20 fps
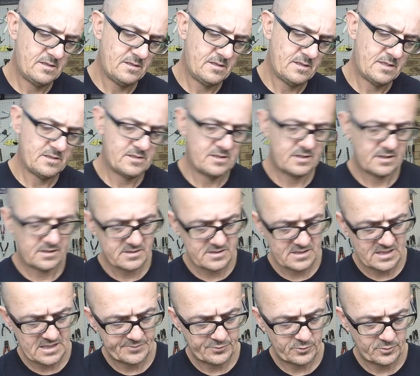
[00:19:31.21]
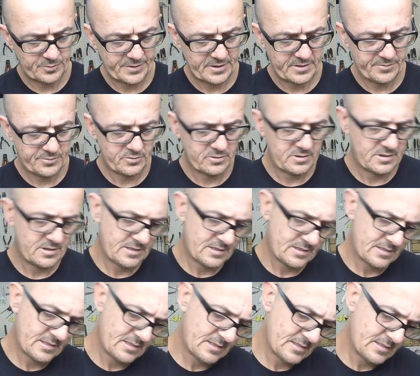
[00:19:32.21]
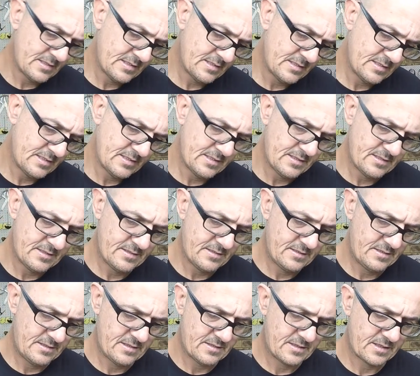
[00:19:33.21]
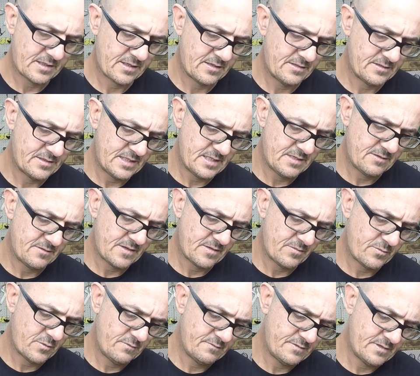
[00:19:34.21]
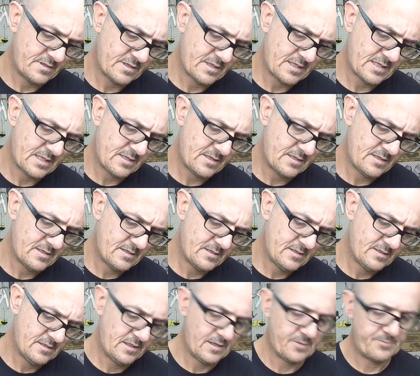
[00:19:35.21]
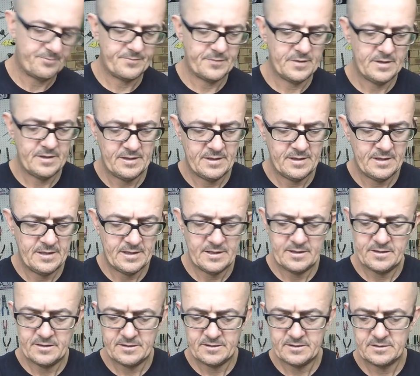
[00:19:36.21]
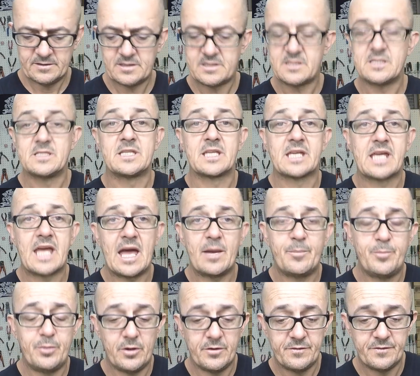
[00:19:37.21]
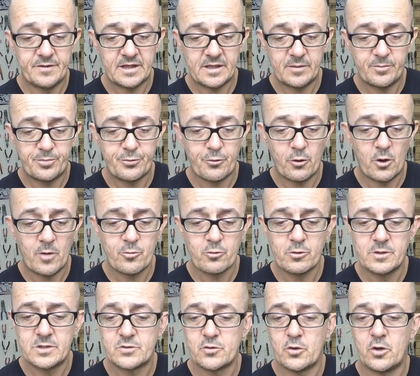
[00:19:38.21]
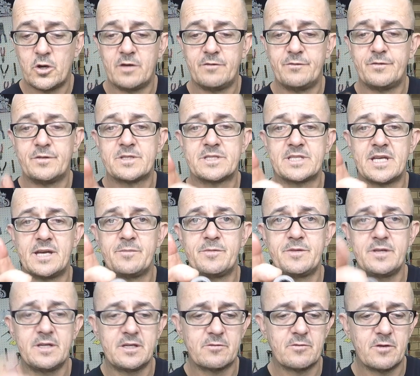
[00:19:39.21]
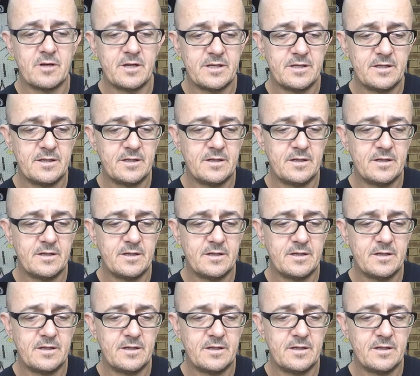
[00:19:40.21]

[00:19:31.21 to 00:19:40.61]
As an example, people. And that goes there and that moves into that. Yep. This is the cap on the primary drive. The same thing, right?